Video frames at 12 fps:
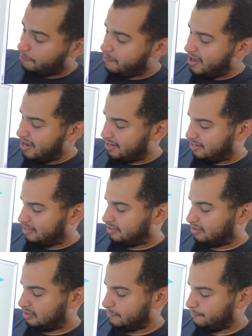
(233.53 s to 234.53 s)

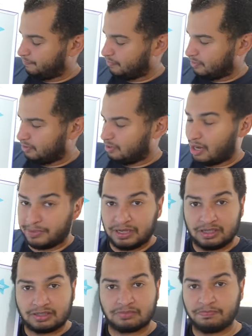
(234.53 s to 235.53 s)
magnets. I mean,
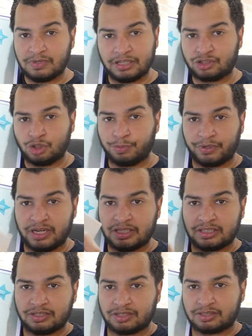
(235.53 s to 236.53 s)
it's, it's super
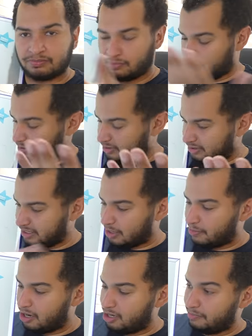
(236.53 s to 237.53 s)
easy. You just stick
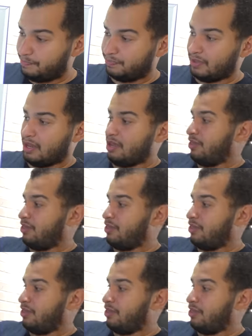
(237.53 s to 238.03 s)
them on and